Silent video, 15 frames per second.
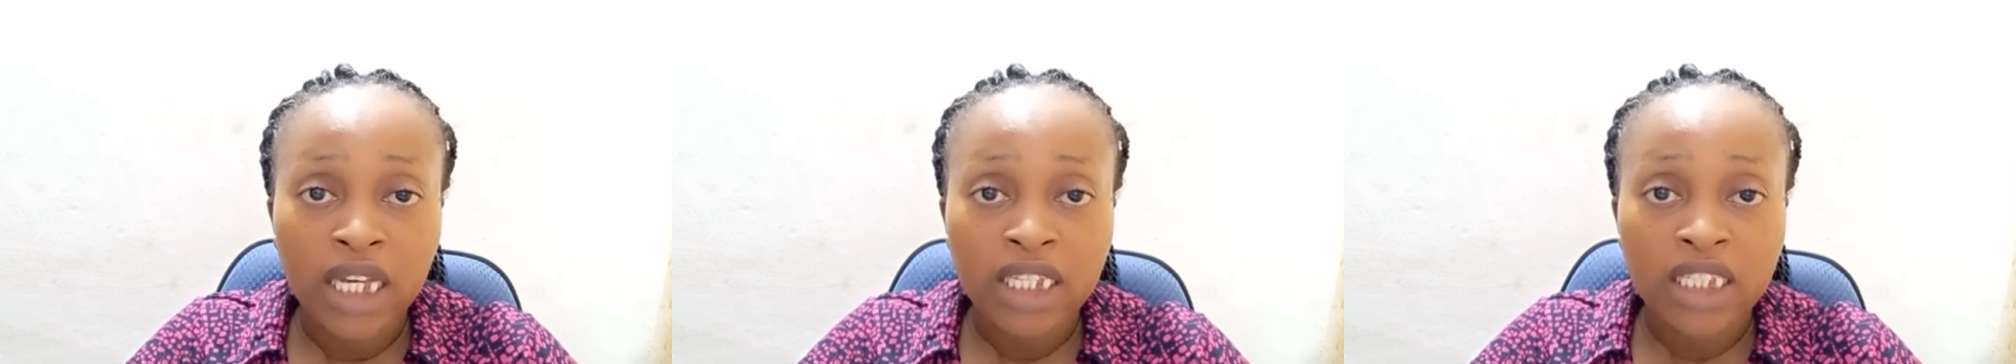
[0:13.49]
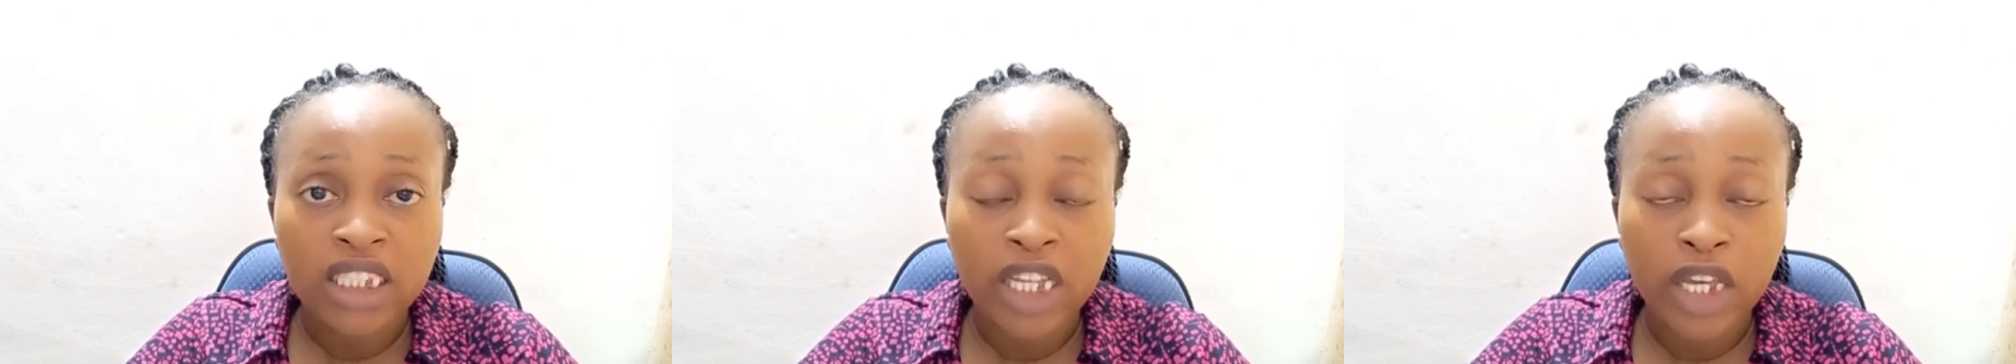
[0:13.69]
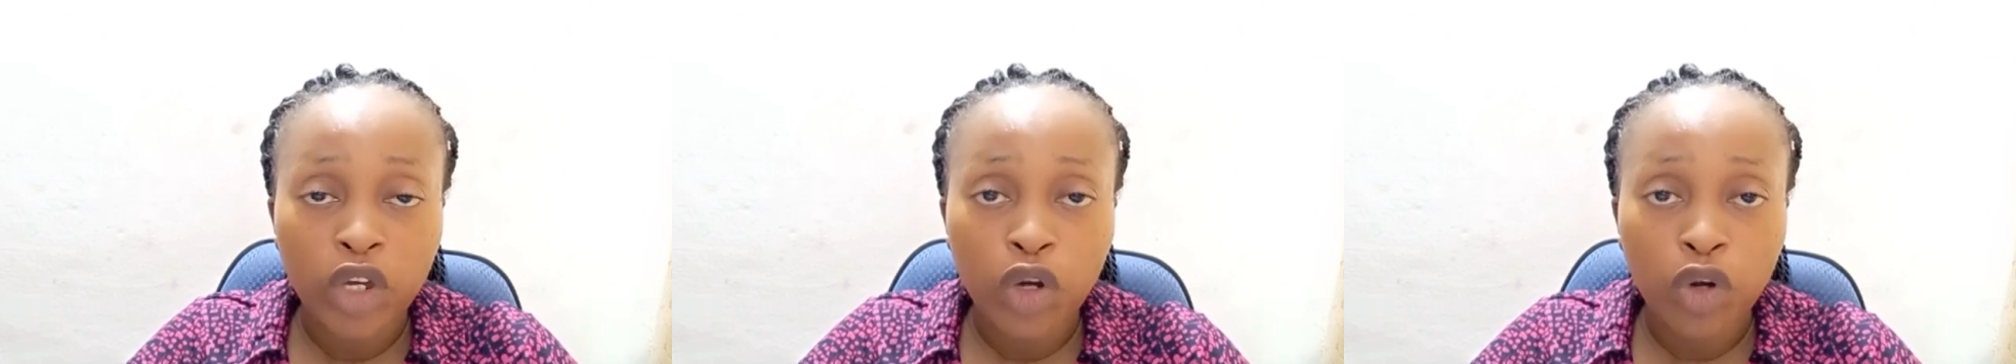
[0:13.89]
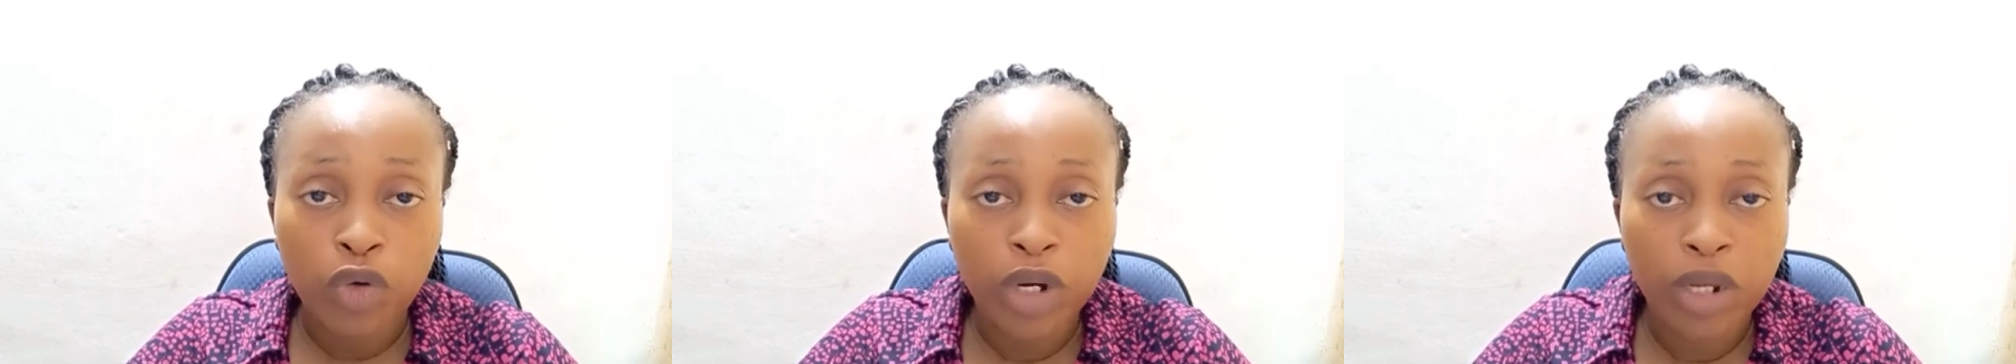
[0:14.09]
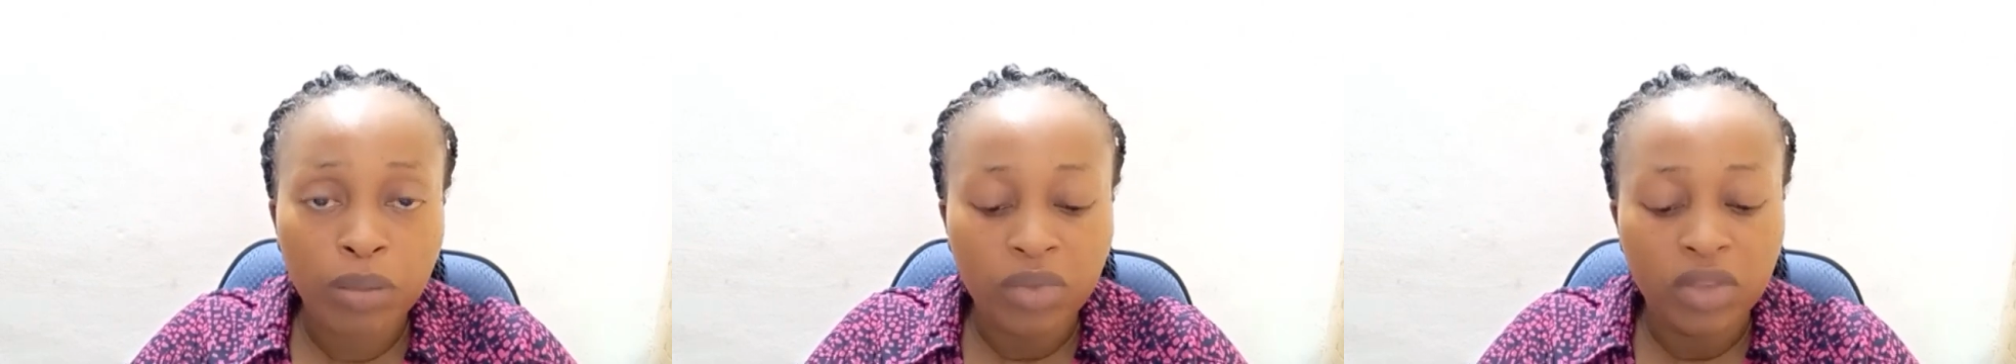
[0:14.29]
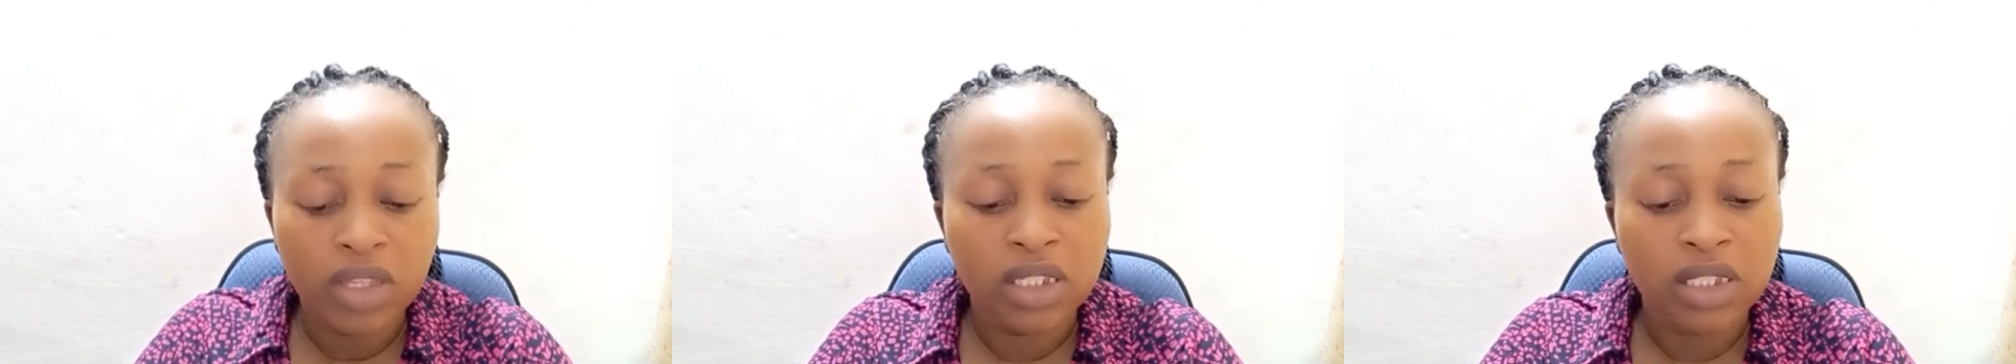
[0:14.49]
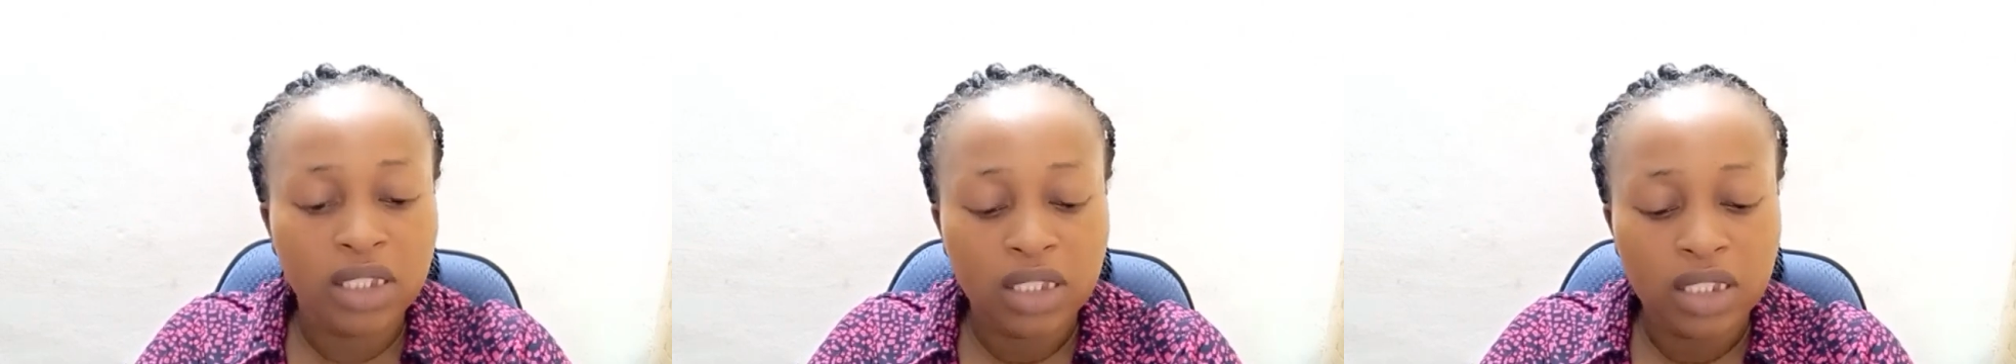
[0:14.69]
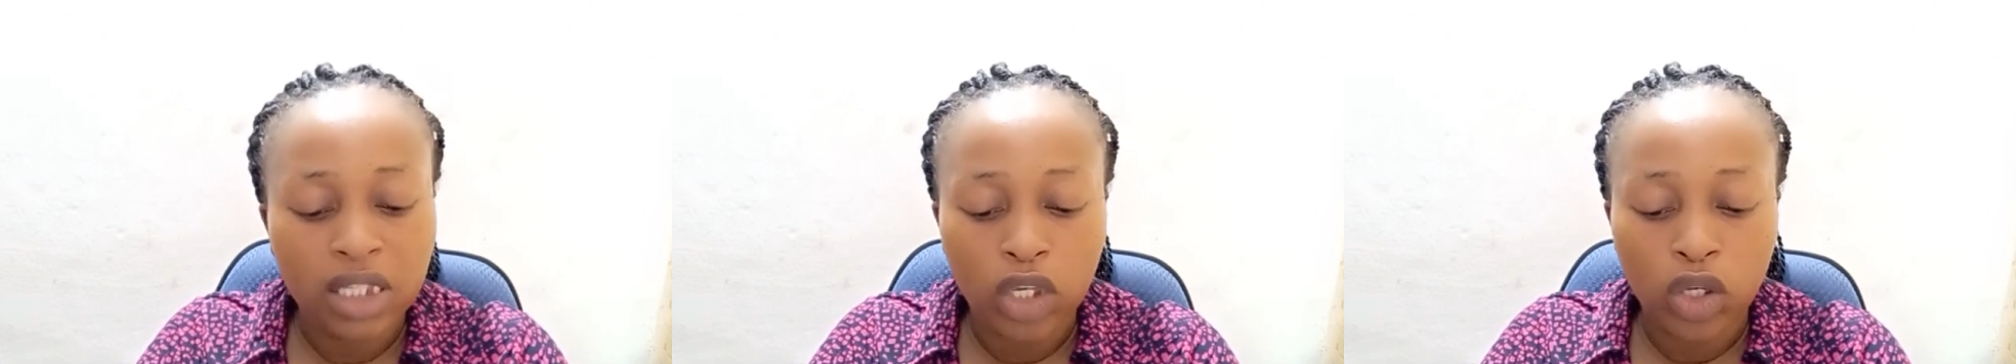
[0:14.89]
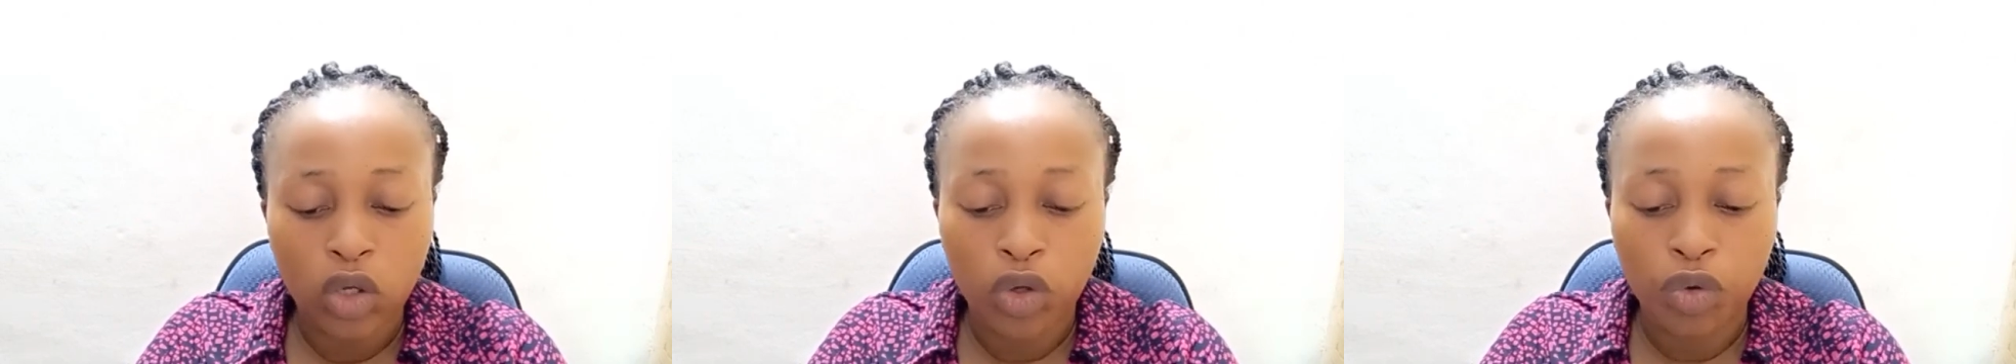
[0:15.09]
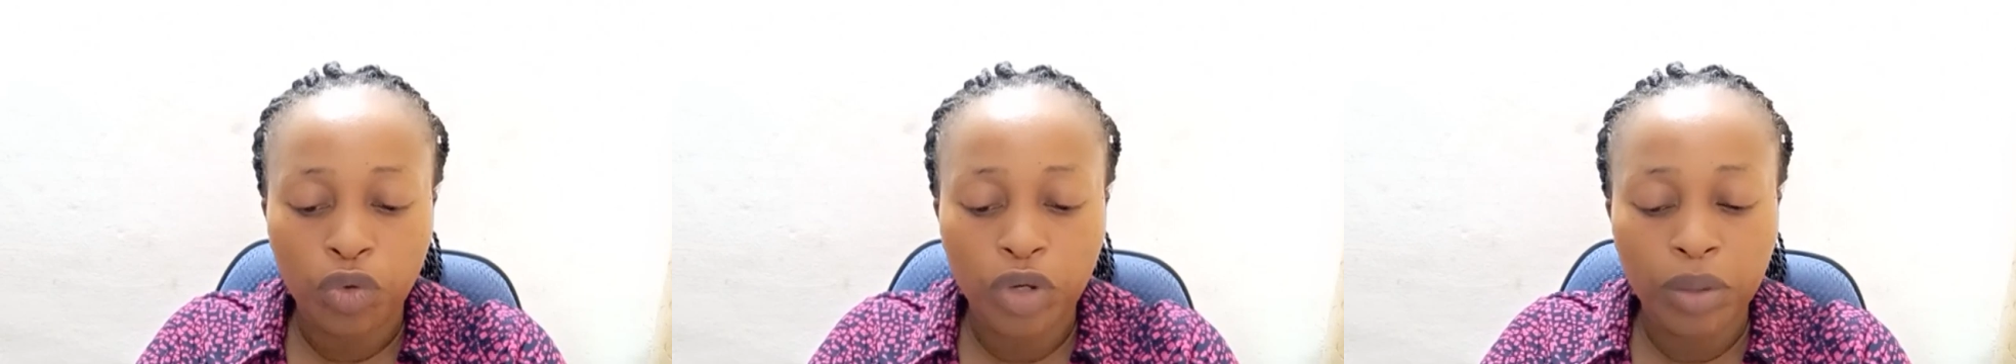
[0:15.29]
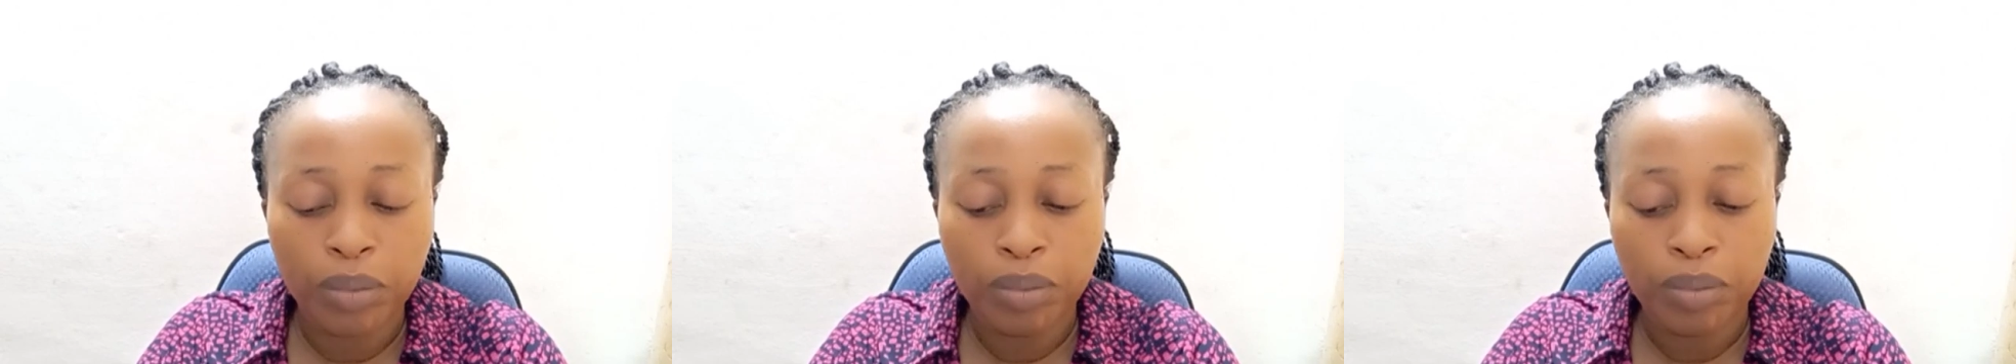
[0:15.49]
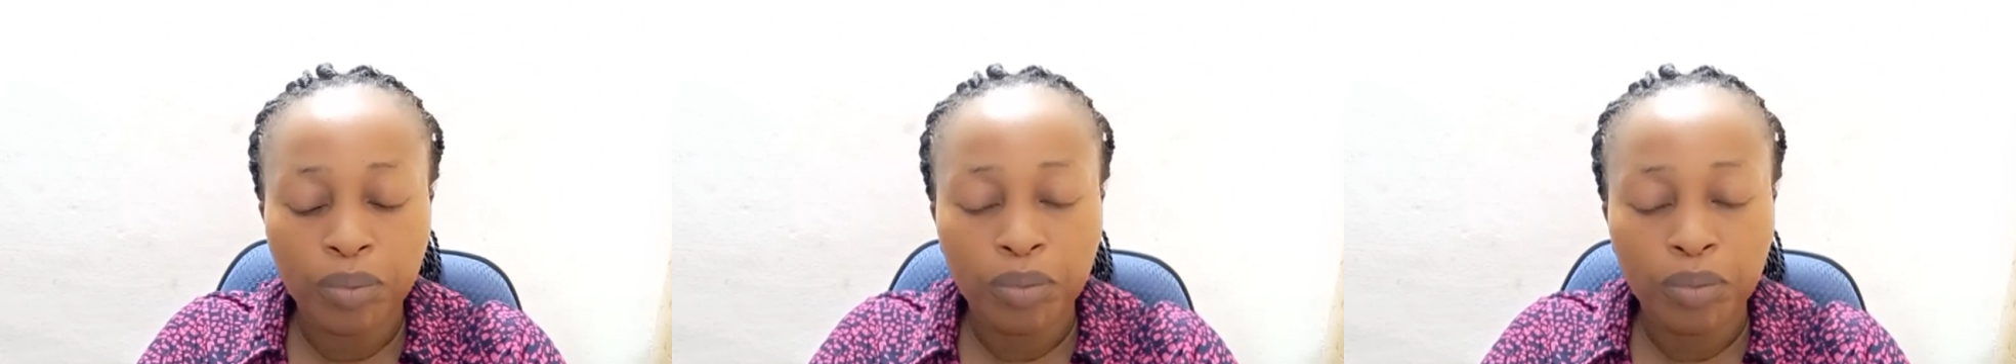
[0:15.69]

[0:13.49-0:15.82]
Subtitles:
Stayyoung cream, this is Stayyoung cream.